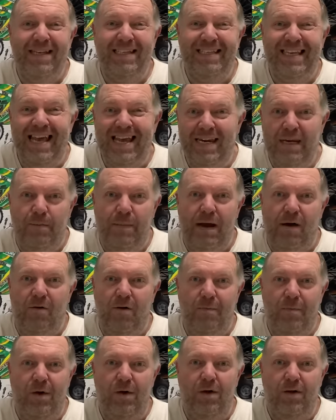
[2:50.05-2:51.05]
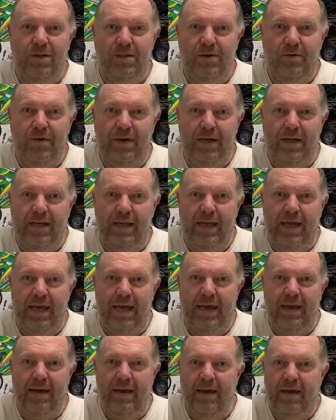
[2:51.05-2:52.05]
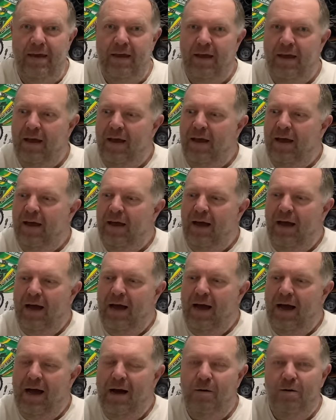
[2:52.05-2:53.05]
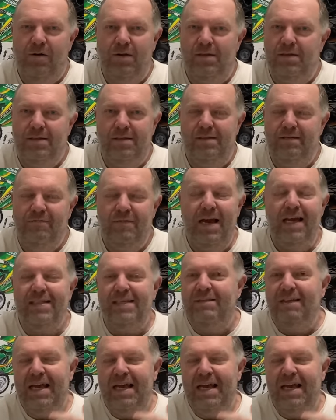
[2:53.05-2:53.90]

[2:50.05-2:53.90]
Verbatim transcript: Technipower motor in the kit. That's